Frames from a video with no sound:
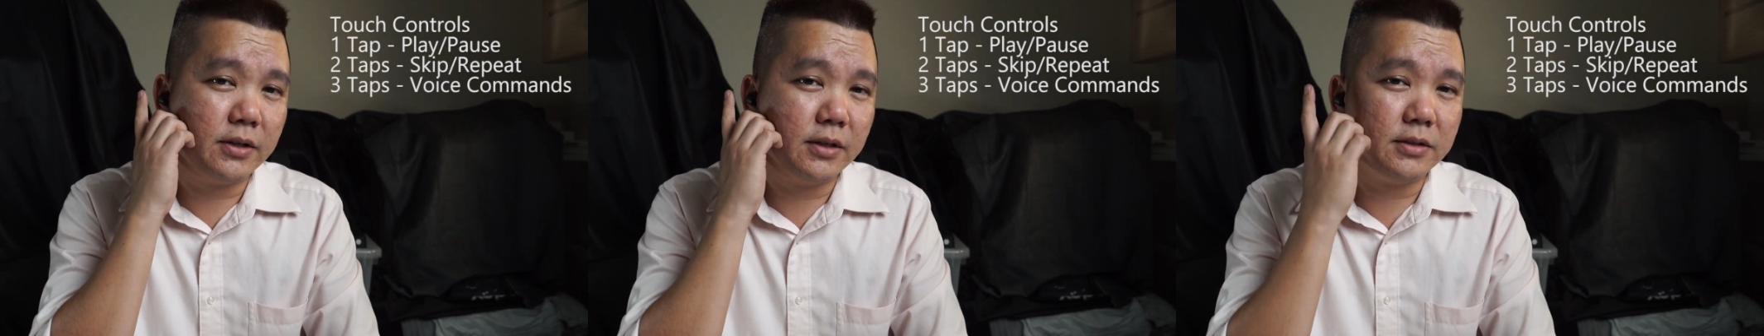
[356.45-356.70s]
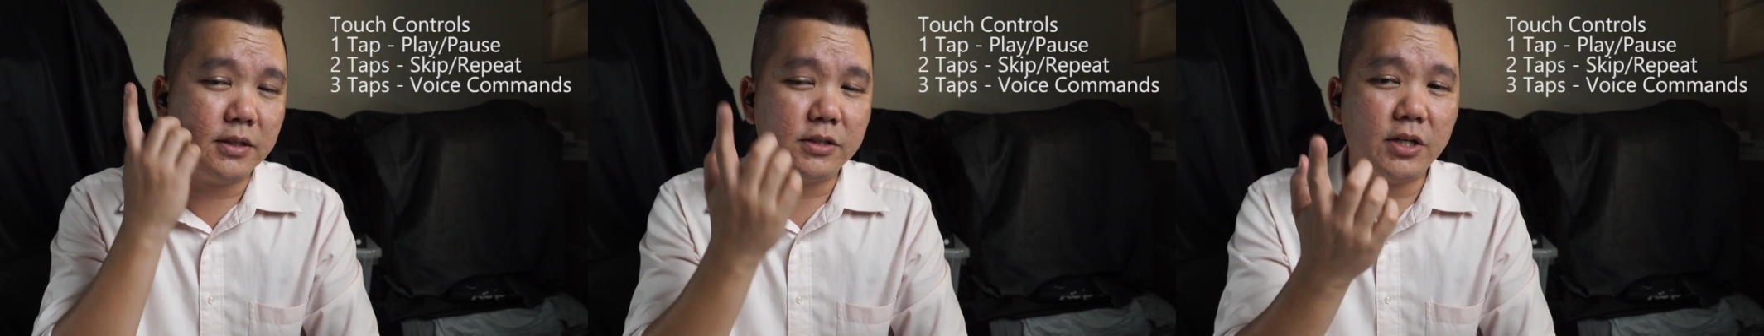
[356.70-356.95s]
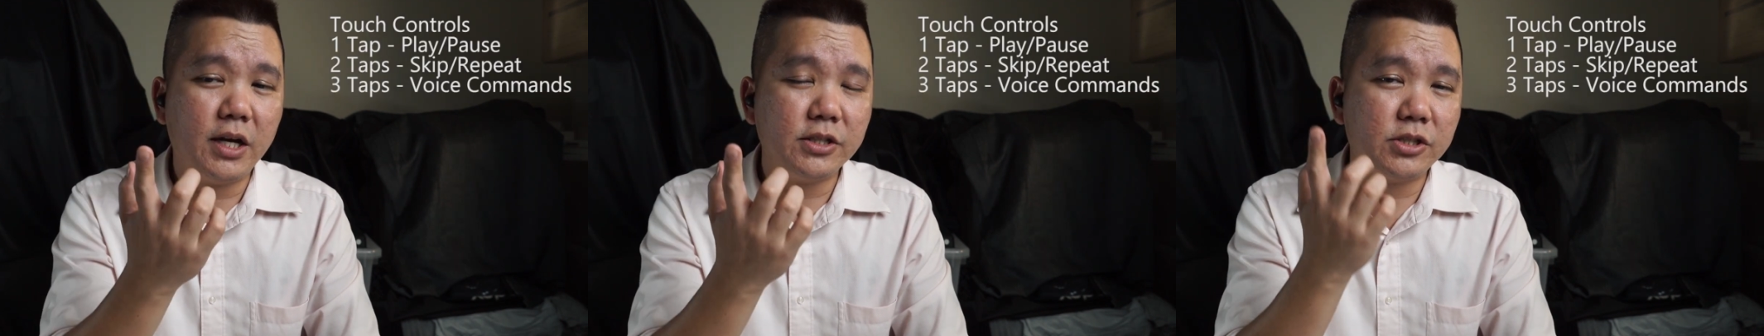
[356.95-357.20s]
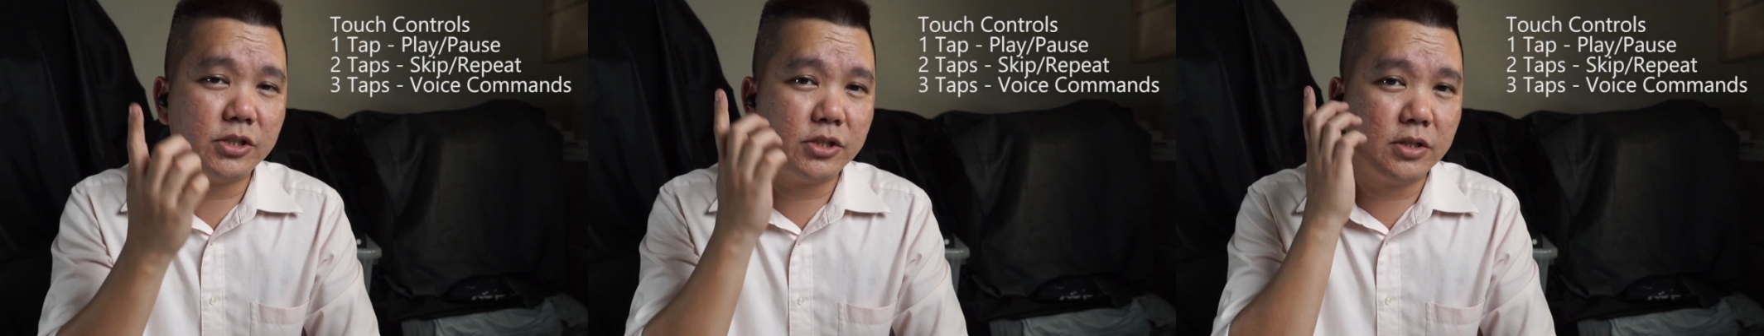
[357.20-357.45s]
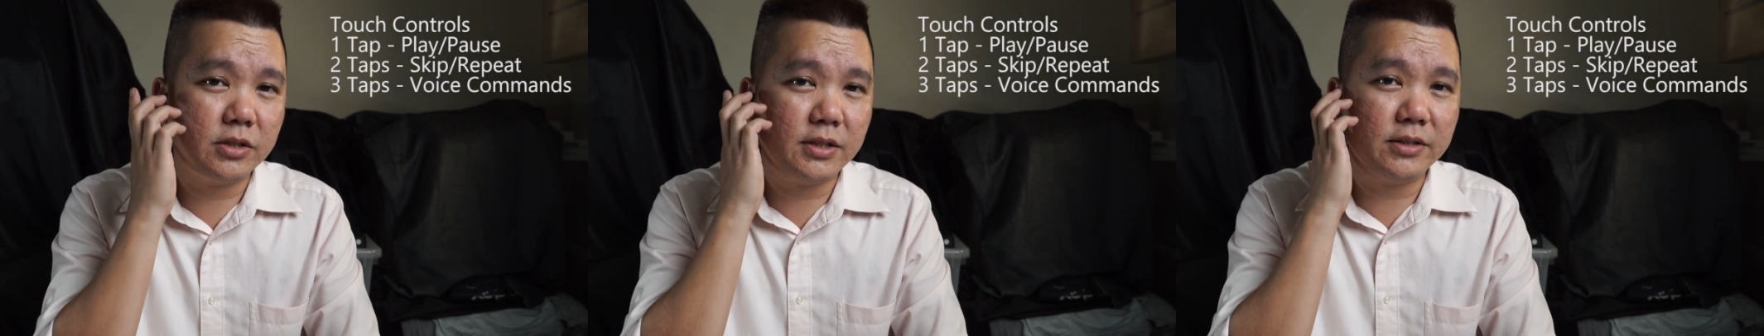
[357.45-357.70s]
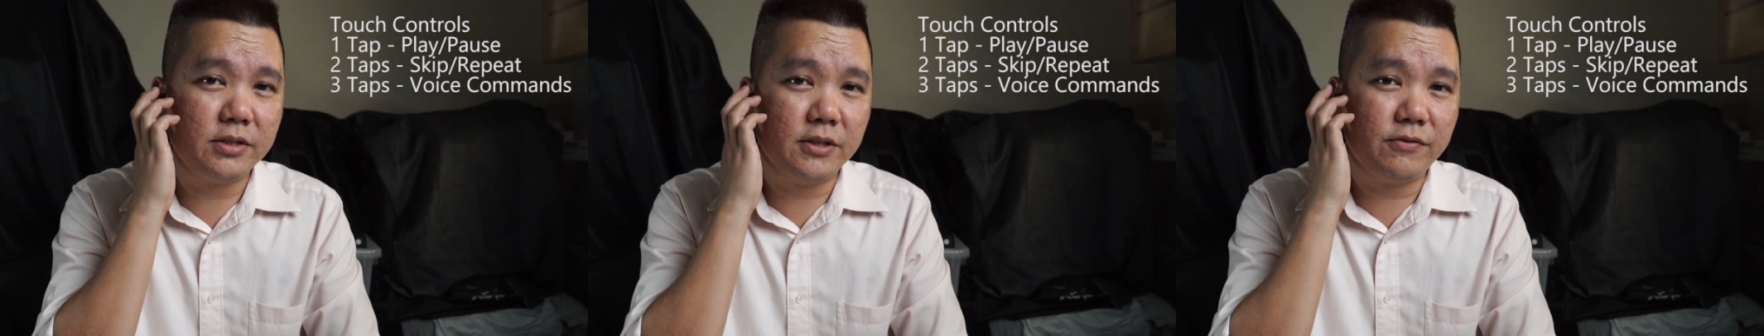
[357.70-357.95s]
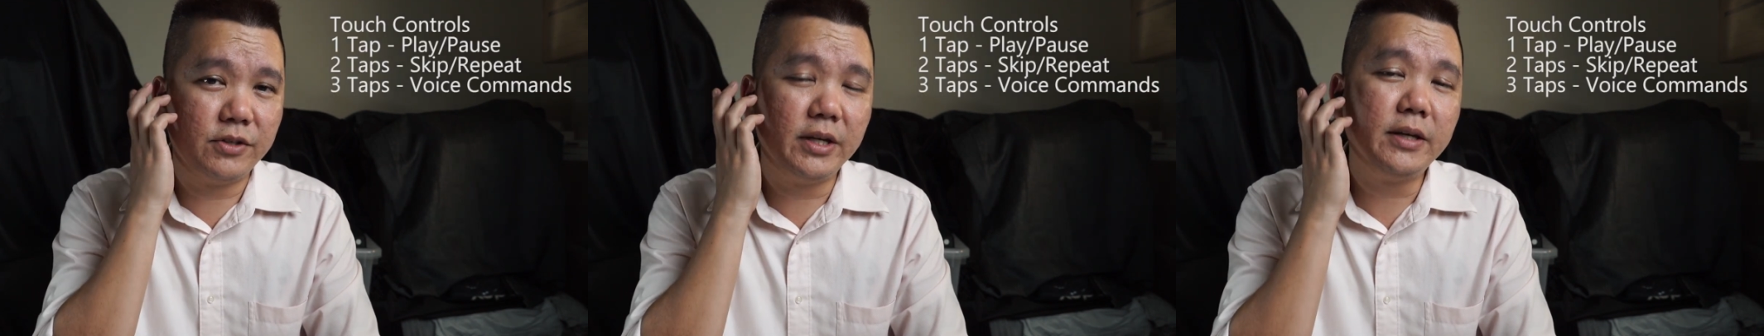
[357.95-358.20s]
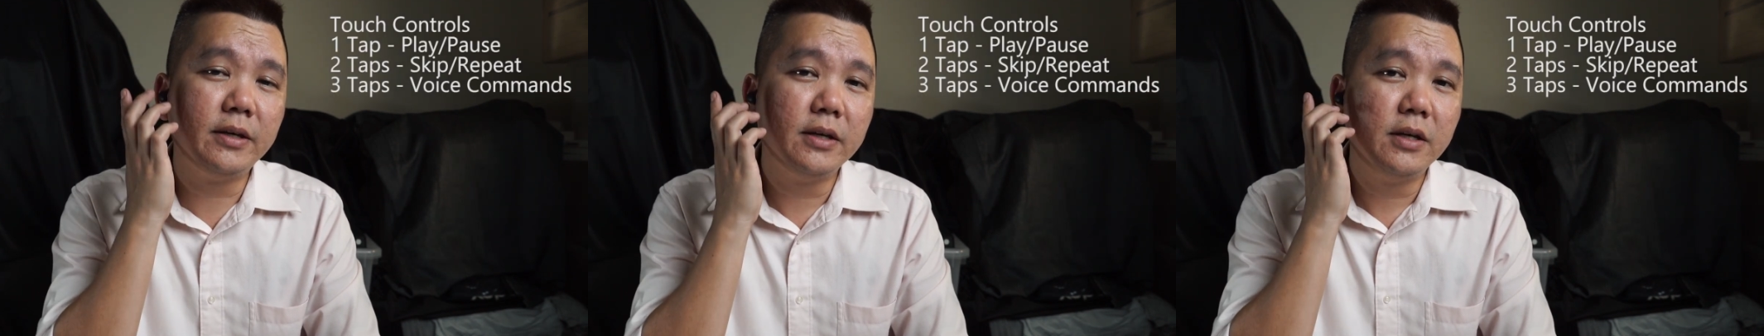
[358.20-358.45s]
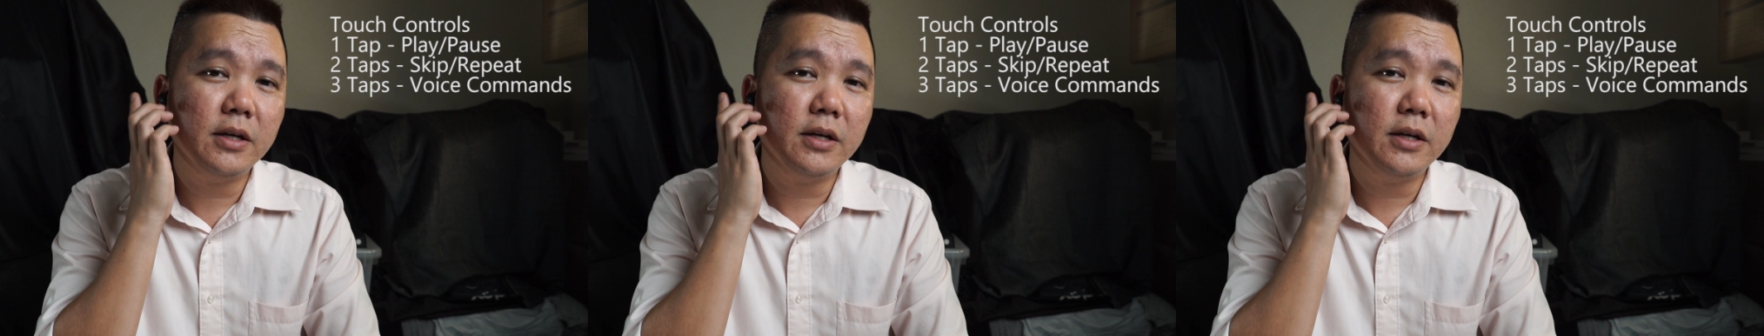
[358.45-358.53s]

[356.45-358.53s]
It's a touch sensitive thing.